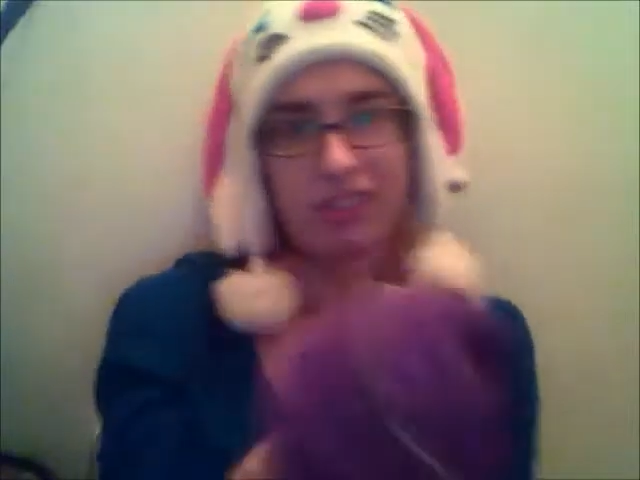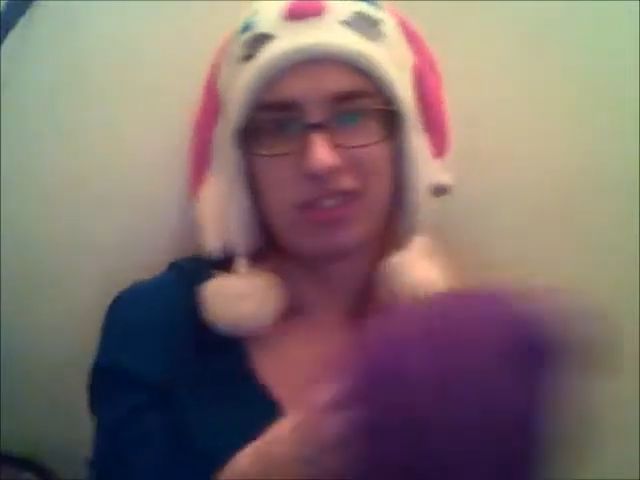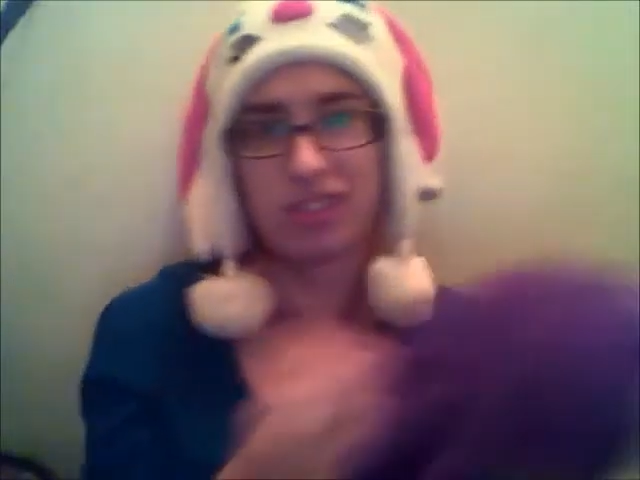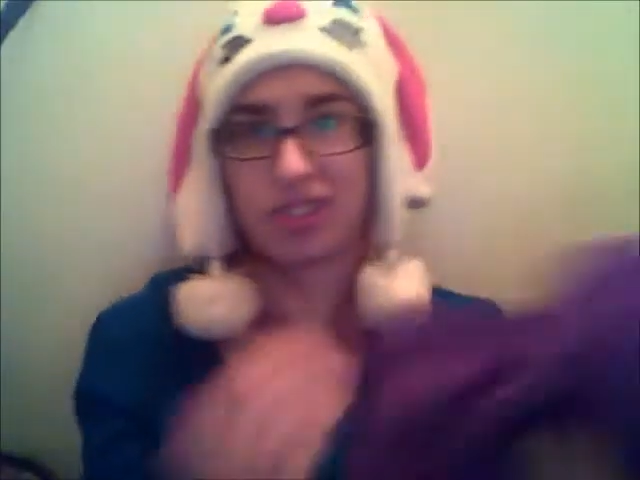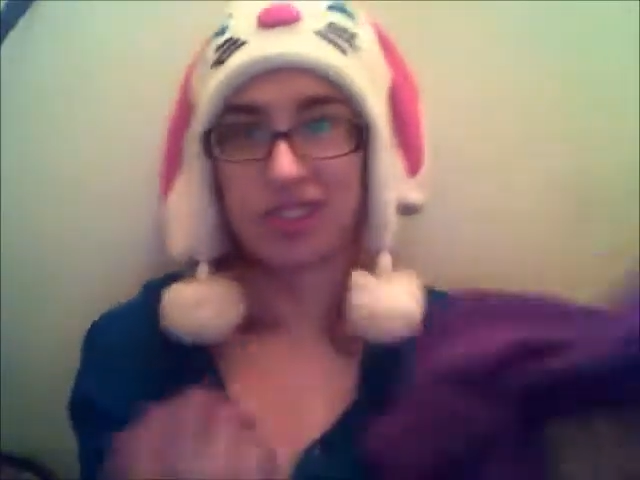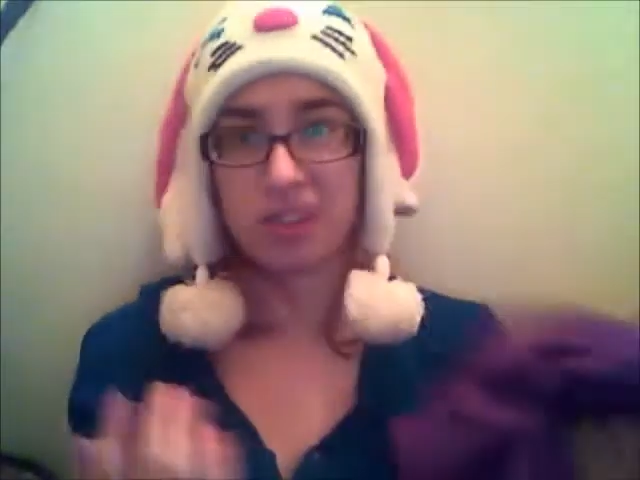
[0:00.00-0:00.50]
it's
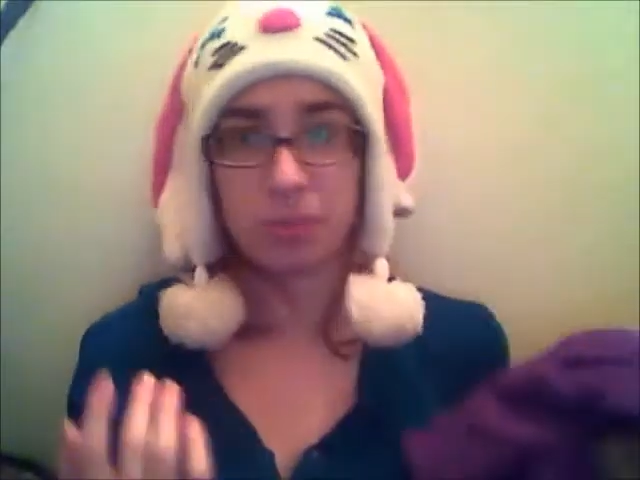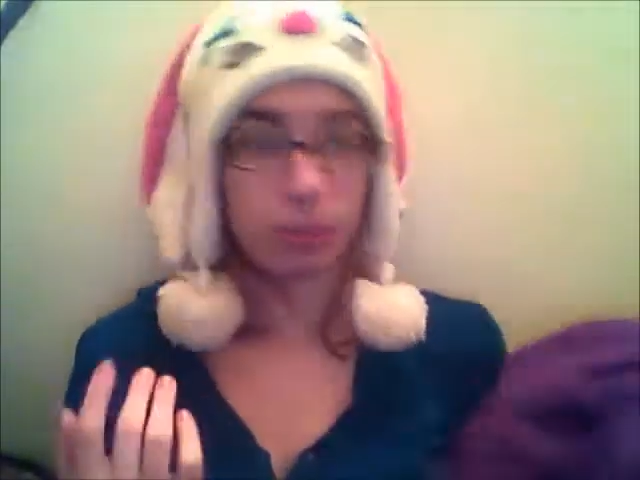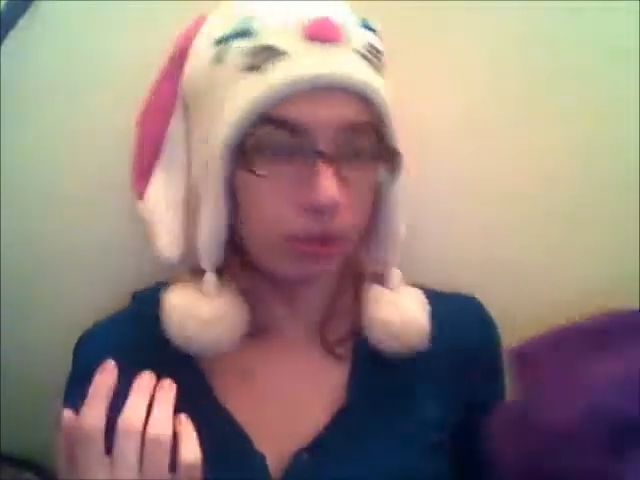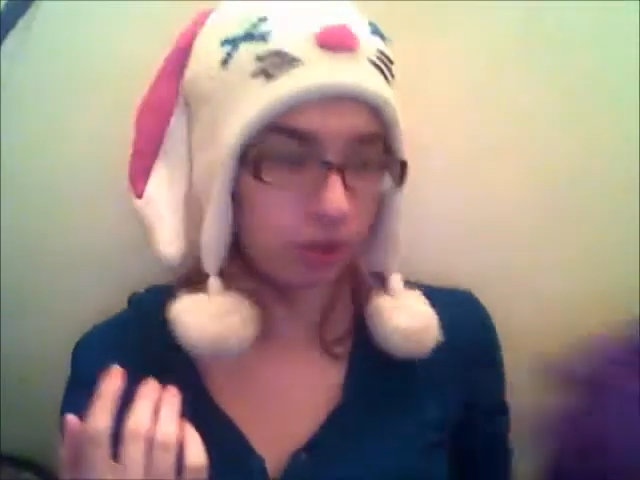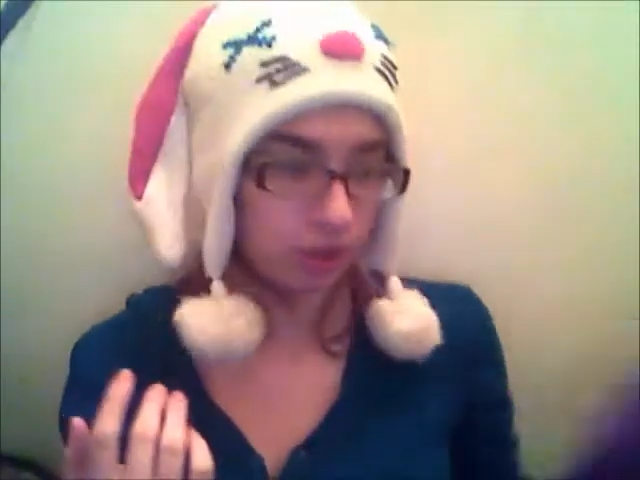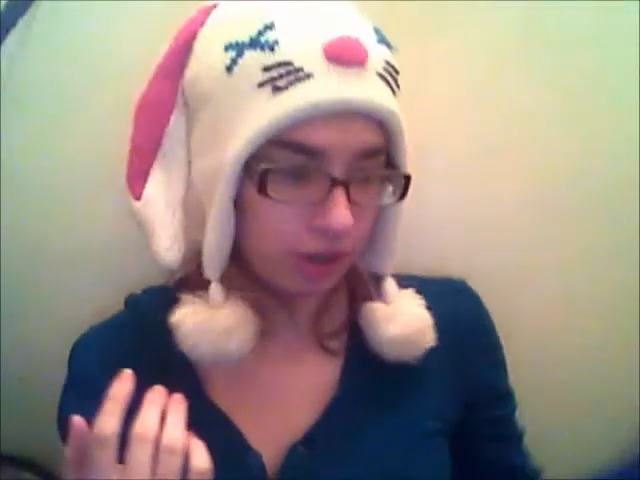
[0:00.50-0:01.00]
just
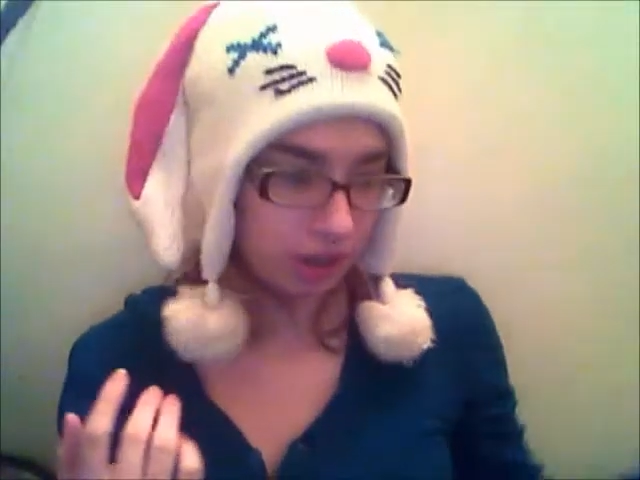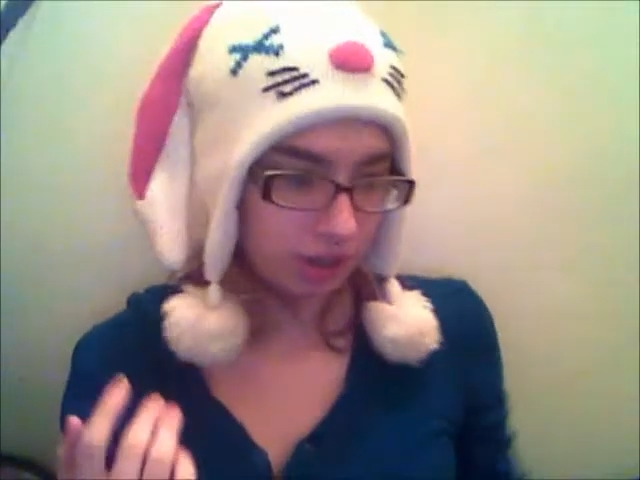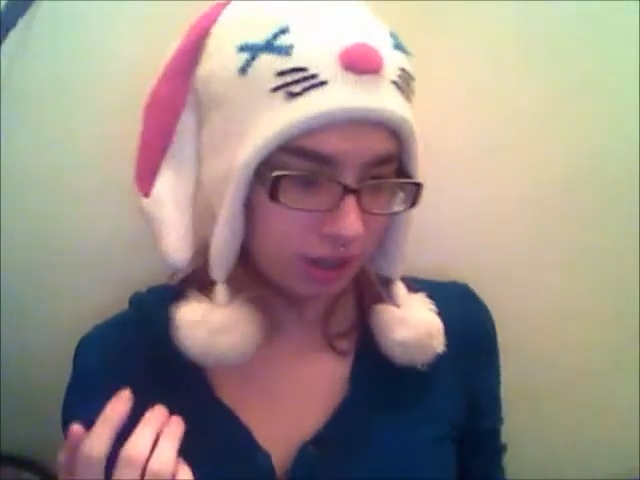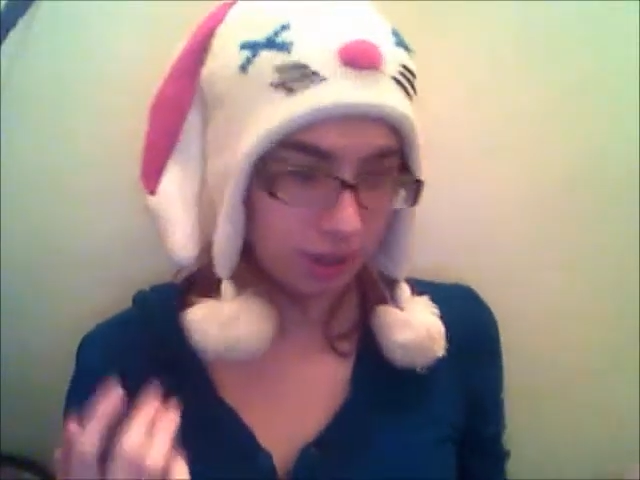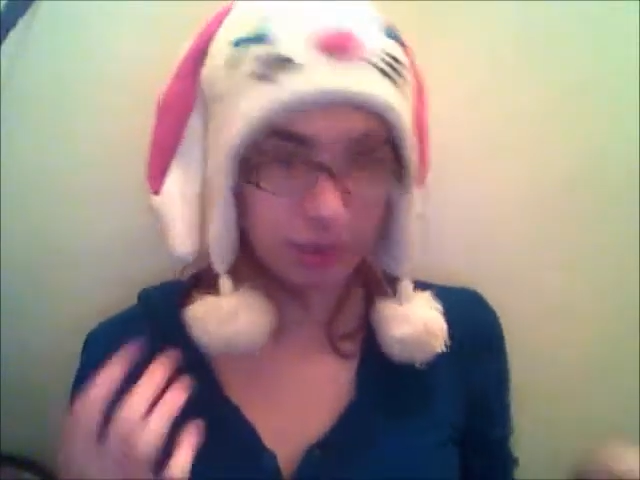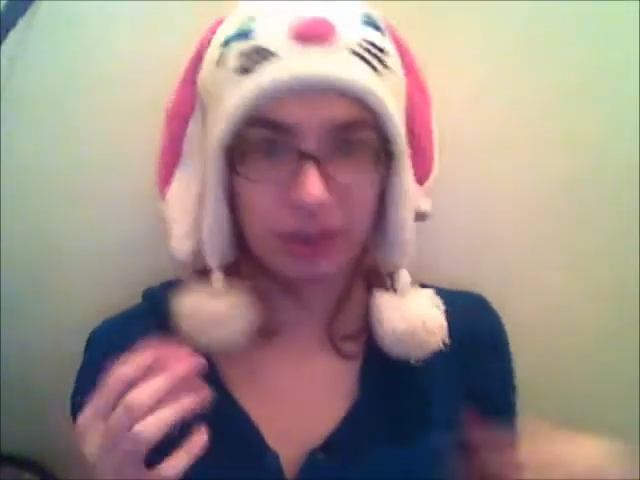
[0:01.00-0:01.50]
simple.
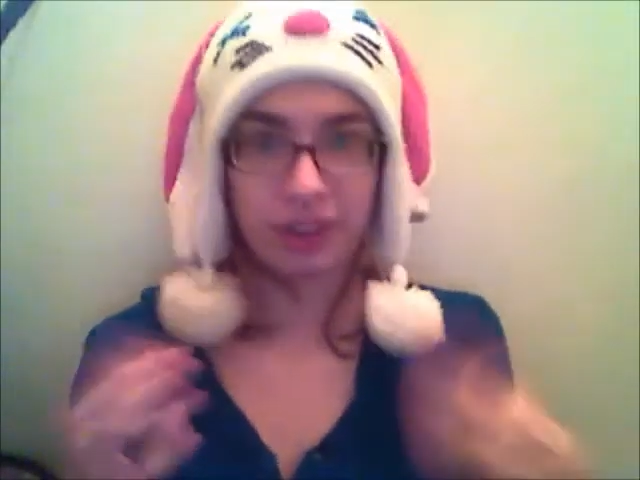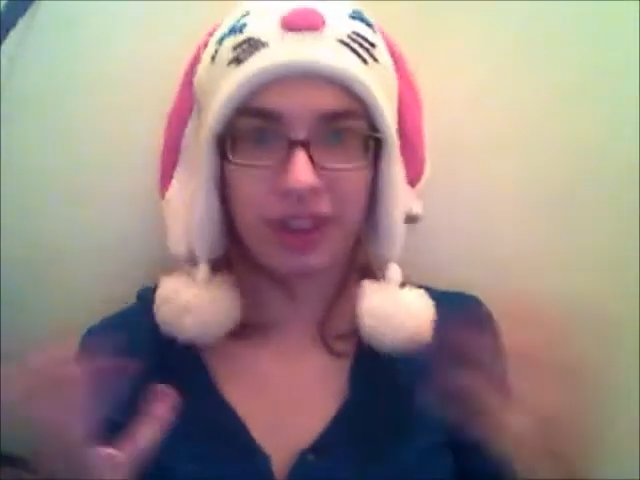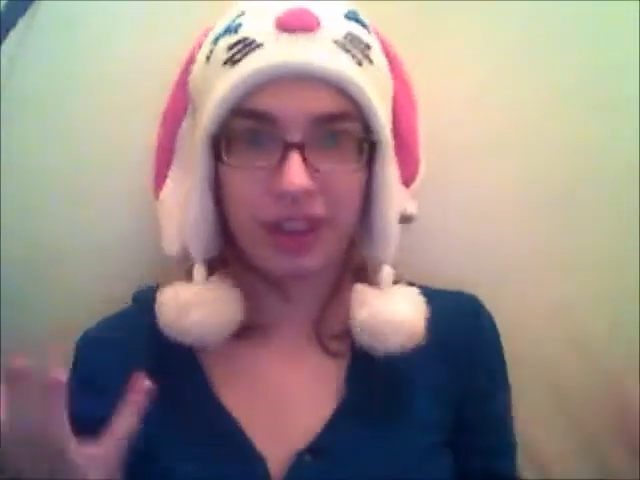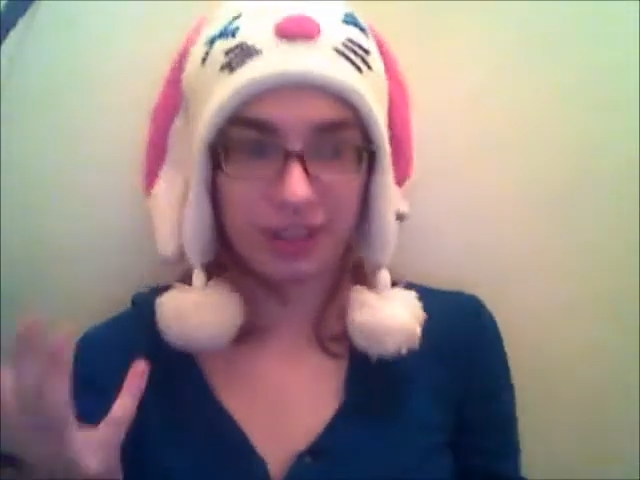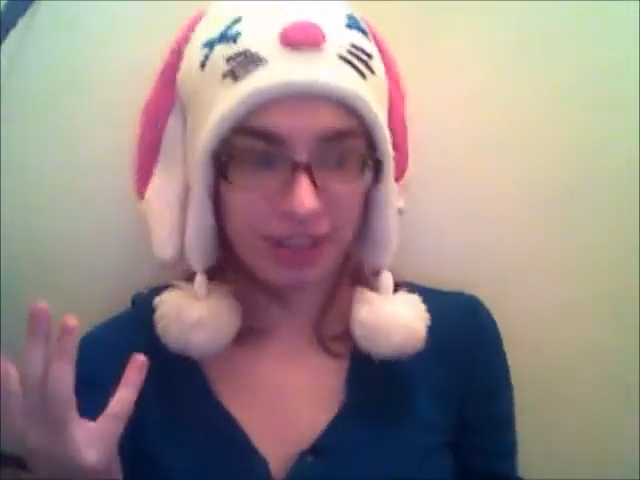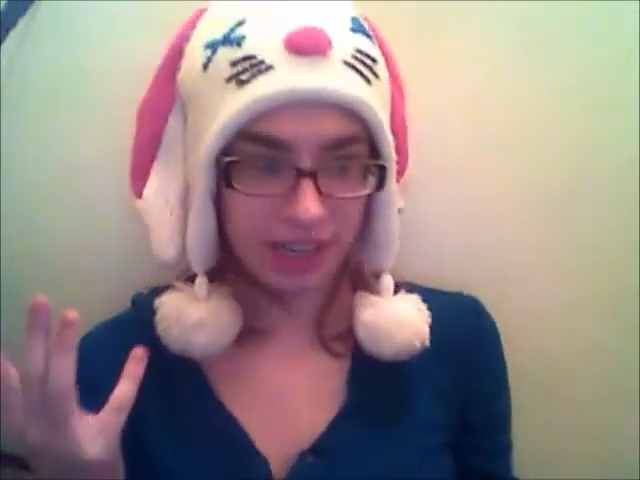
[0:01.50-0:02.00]
and I wear a
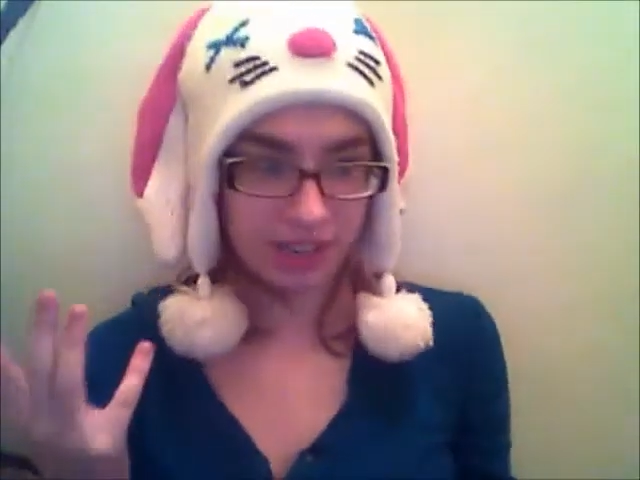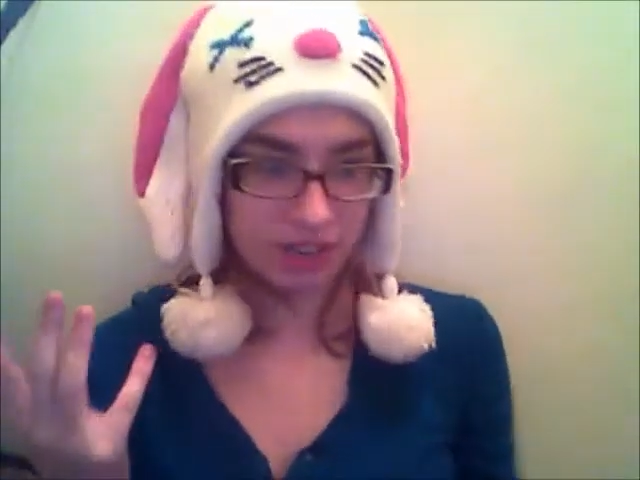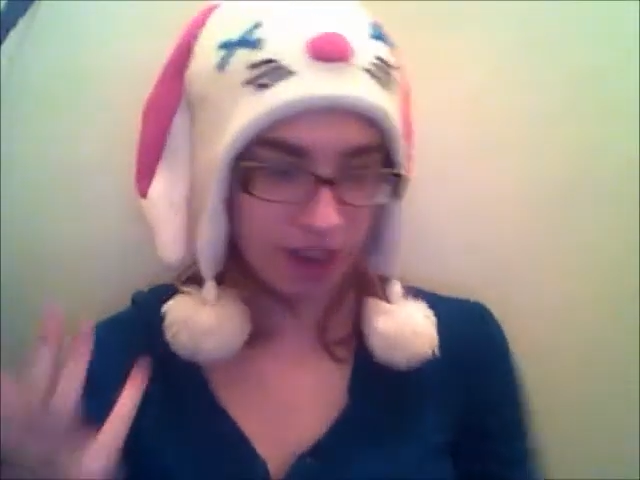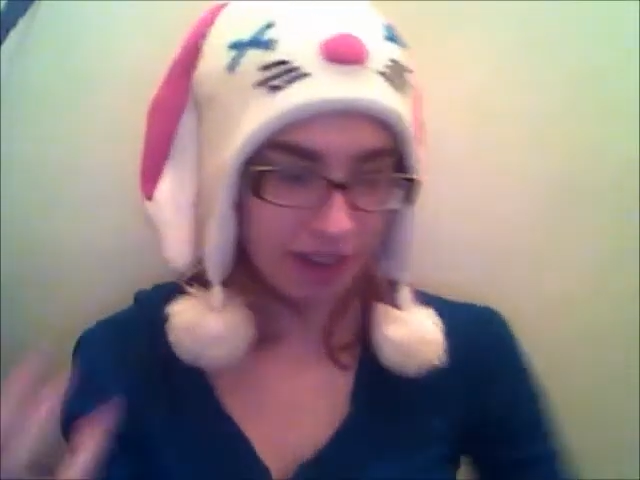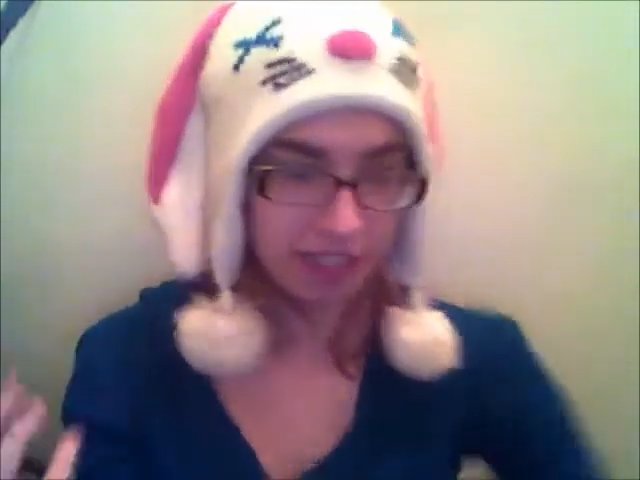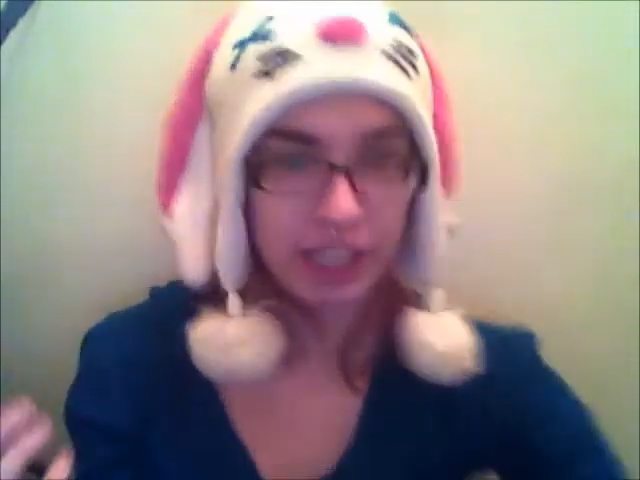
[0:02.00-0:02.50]
lot of
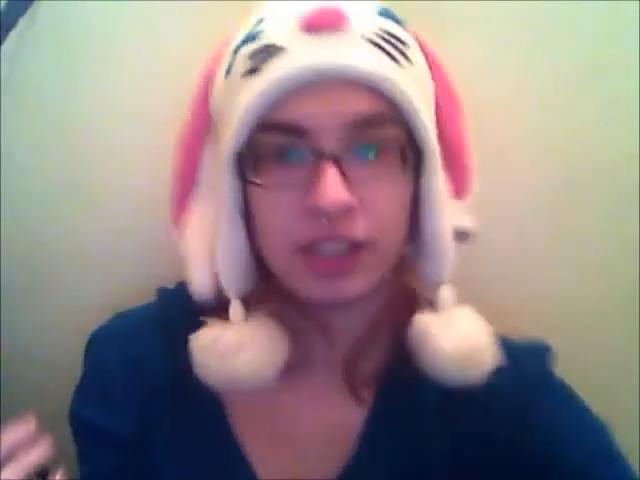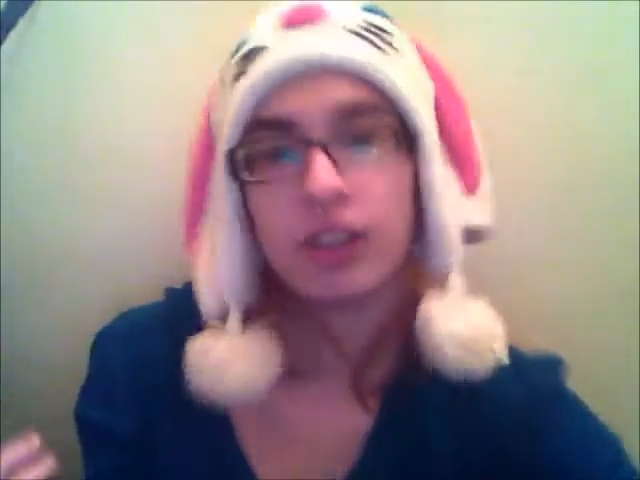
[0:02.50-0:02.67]
extravagant